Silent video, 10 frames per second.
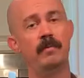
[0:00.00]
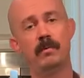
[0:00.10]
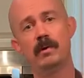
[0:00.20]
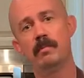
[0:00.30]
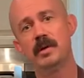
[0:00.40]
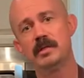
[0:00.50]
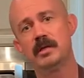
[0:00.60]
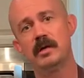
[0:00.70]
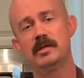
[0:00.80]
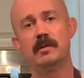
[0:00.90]
When you want to bust
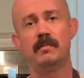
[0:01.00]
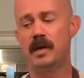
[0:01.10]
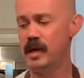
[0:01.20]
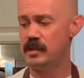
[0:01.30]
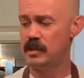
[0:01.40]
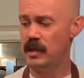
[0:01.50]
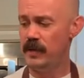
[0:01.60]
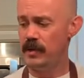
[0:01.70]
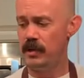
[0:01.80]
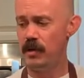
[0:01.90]
out something nice,
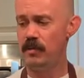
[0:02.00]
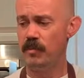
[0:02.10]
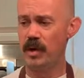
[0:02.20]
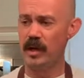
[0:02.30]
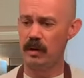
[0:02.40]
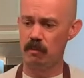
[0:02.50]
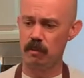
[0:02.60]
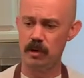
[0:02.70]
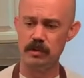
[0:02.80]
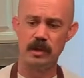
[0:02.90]
you know, break out a
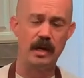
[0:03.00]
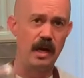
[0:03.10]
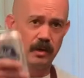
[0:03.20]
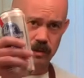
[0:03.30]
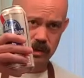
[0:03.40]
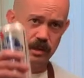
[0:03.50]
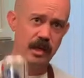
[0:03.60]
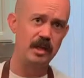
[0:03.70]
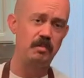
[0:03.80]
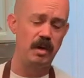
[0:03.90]
rose, the candles, a
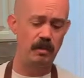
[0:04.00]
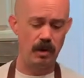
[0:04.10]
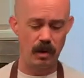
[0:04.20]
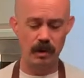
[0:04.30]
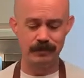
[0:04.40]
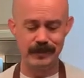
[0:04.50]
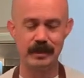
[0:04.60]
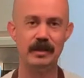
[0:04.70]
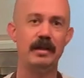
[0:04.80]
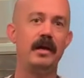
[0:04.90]
nice
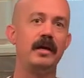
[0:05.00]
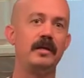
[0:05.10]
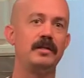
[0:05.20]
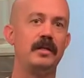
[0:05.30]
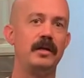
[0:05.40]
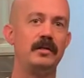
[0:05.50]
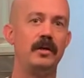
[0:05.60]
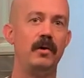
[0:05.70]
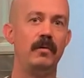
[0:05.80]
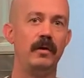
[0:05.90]
PBR, now you got a steak to
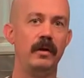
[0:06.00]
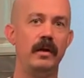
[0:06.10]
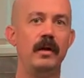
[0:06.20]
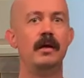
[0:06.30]
go with it.